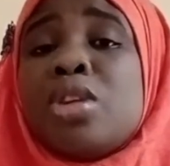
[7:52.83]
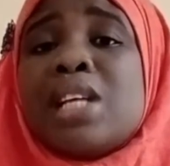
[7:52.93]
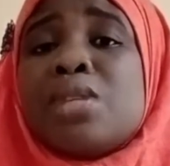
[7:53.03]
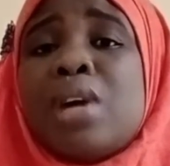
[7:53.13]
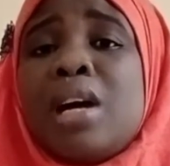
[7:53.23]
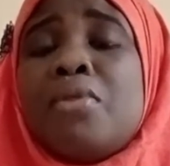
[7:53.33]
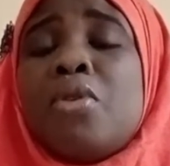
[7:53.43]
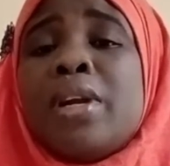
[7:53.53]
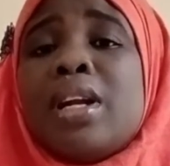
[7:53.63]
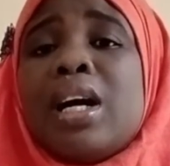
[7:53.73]
you have
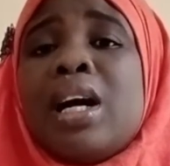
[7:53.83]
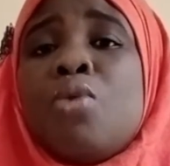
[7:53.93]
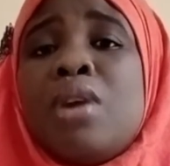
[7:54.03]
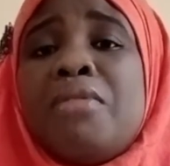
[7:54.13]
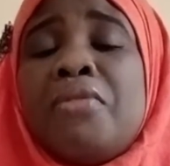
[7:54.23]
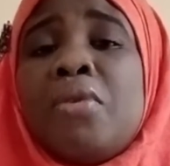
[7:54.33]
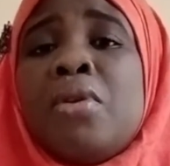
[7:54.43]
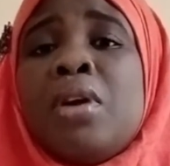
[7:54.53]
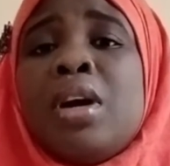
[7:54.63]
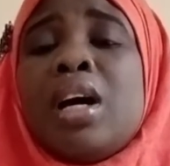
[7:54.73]
on
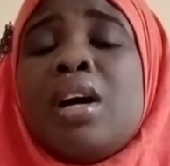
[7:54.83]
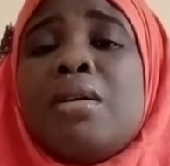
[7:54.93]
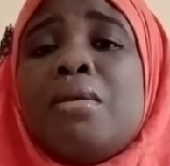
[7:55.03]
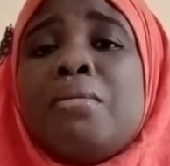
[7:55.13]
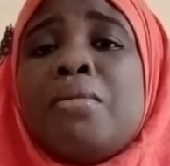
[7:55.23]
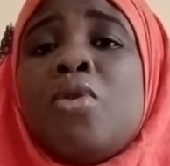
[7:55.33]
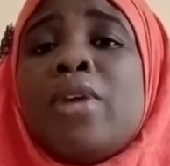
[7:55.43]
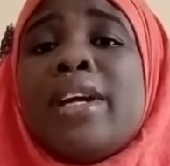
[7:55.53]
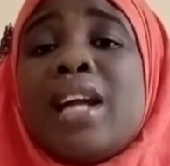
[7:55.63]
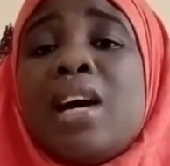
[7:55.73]
Aquafor or
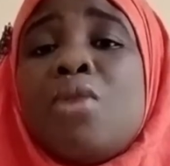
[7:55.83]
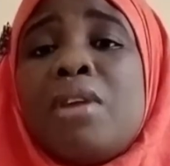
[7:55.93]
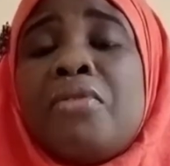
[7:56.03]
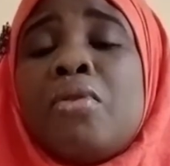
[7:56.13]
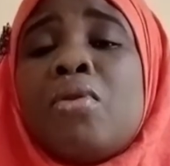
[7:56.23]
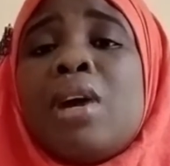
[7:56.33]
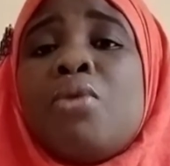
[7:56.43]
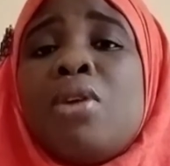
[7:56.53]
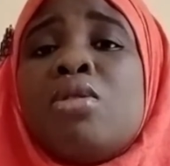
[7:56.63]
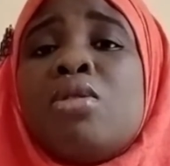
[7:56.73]
in Aquafor
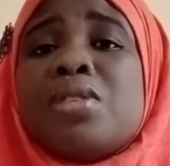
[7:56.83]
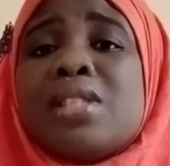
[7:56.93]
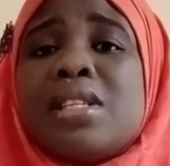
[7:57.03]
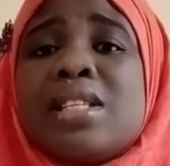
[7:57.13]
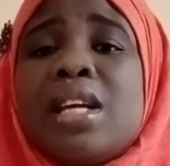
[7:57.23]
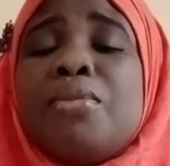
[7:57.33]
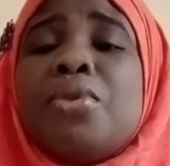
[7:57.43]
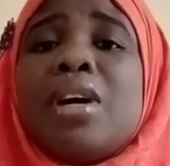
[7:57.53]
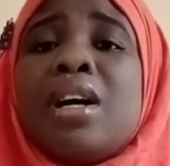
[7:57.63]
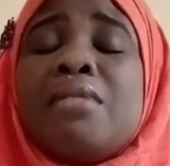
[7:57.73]
aquaculture system,
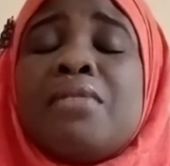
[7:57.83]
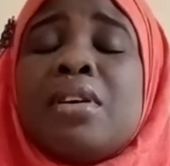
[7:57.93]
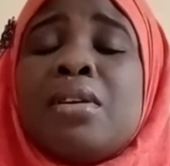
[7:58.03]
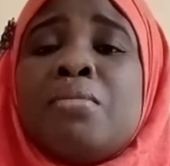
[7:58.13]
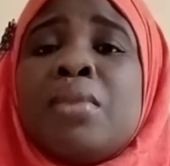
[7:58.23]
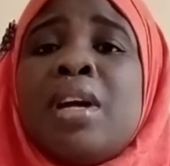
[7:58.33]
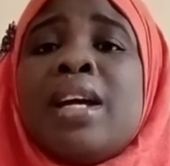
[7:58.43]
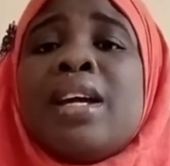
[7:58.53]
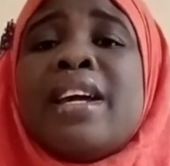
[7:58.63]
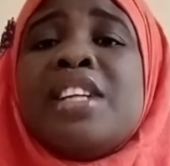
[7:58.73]
you have
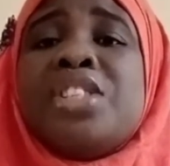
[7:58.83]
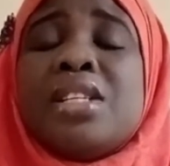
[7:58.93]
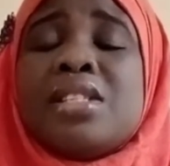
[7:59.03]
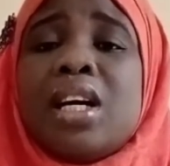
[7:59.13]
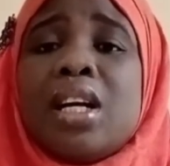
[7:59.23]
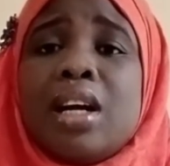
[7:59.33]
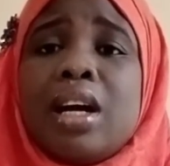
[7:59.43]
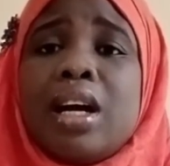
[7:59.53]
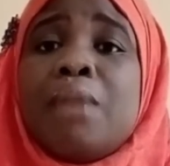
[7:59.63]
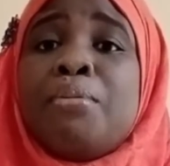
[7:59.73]
cages and
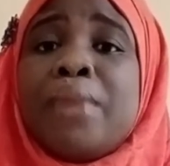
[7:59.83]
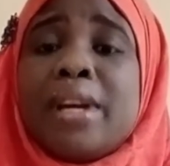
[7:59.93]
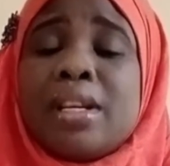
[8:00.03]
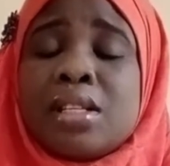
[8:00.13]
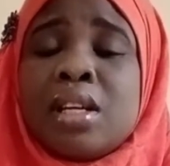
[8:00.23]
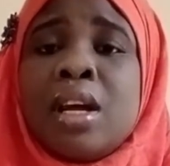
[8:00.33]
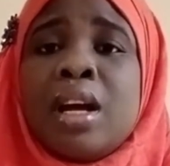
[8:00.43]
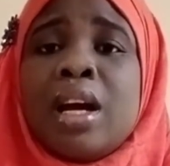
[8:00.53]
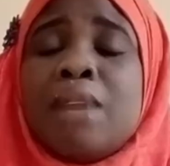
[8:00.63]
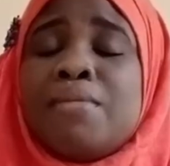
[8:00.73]

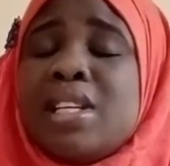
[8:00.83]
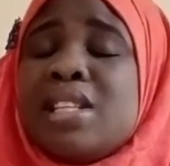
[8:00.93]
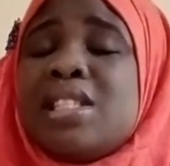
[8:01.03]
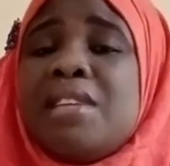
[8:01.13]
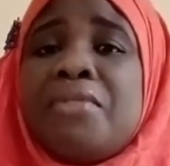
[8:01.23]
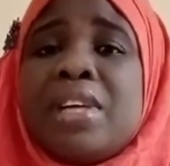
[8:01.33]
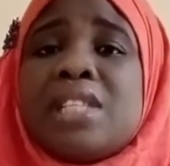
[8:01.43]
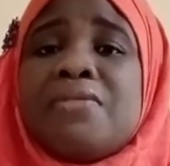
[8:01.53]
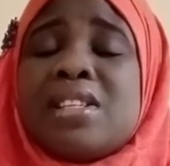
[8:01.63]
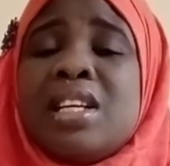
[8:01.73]
pens. These different
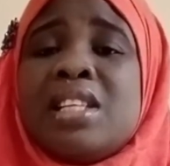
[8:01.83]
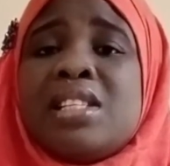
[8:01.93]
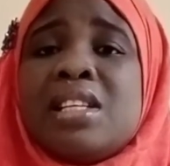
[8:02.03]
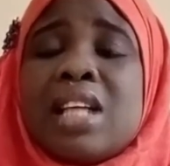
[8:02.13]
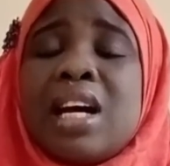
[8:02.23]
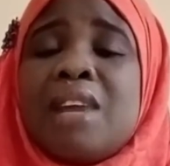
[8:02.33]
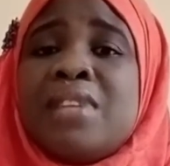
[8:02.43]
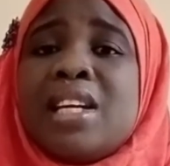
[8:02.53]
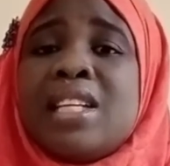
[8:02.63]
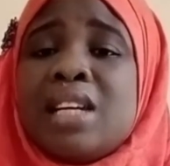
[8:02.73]
facilities have
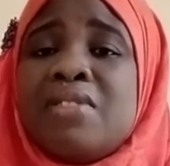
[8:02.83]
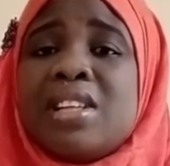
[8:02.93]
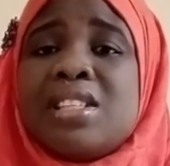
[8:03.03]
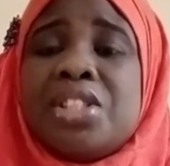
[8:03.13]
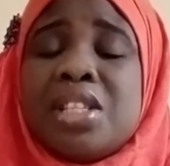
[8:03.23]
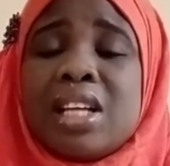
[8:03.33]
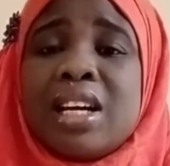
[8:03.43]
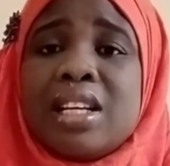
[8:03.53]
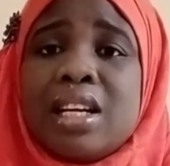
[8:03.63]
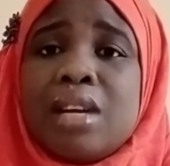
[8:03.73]
their advantages
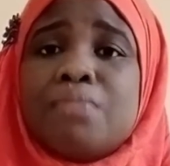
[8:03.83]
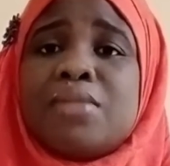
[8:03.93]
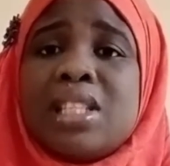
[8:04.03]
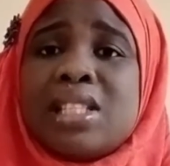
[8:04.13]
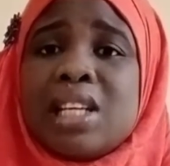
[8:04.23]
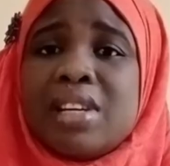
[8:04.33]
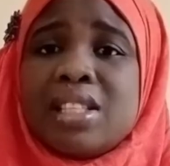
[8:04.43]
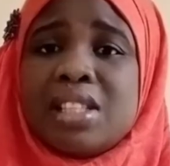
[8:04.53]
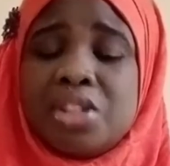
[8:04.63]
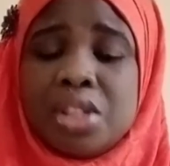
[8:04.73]
and
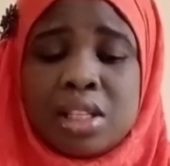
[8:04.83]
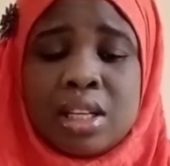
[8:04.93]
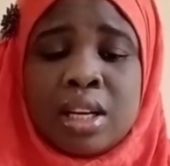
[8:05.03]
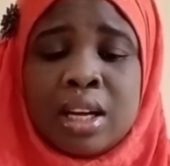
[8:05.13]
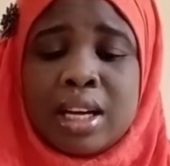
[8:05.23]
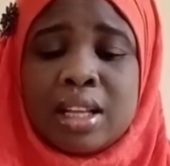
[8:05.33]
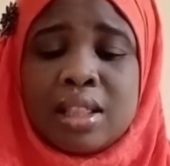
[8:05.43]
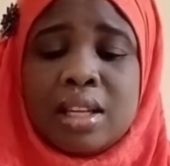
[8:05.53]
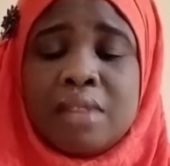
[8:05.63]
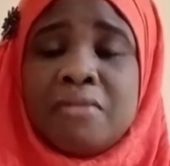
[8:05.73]
disadvantages, and
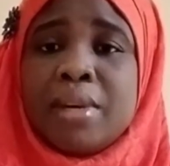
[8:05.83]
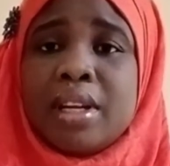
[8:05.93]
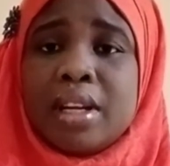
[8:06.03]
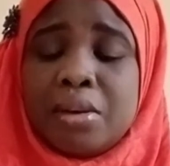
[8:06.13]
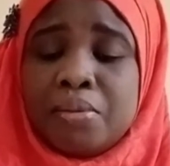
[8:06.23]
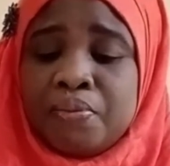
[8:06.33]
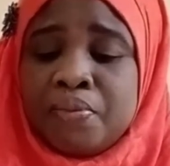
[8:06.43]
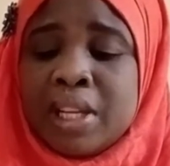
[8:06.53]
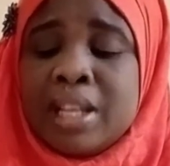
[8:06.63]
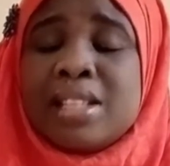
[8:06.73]
they've been
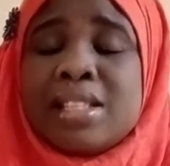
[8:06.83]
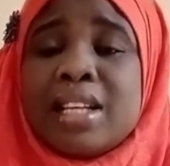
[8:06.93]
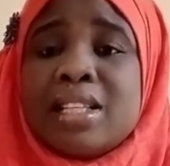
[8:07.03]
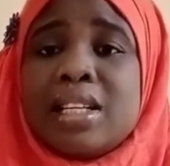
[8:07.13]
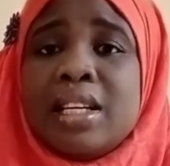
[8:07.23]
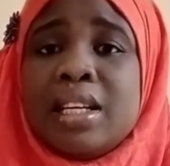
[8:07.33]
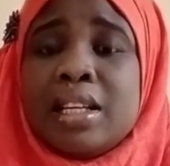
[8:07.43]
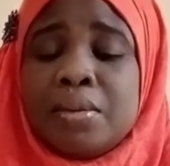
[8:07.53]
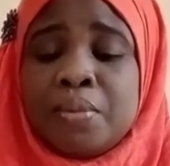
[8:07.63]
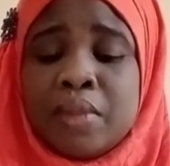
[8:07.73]
listed in
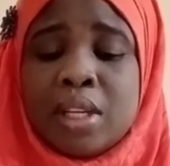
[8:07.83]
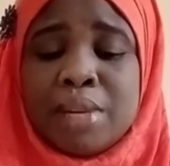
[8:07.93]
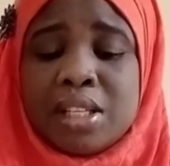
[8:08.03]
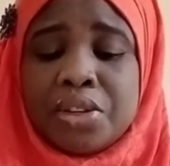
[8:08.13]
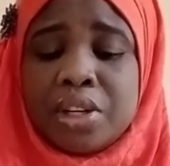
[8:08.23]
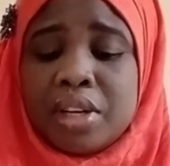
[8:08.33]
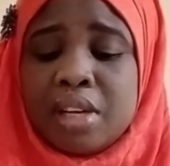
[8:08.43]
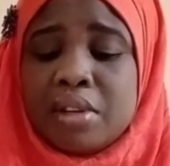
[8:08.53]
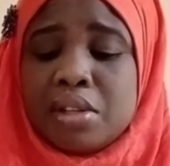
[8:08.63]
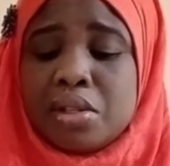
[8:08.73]
the material
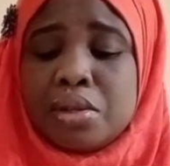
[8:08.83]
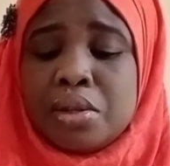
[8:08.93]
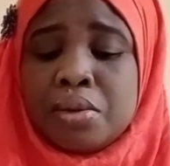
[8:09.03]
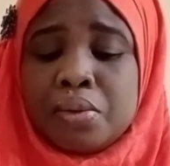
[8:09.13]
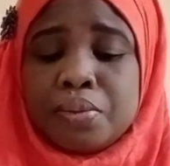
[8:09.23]
given to you.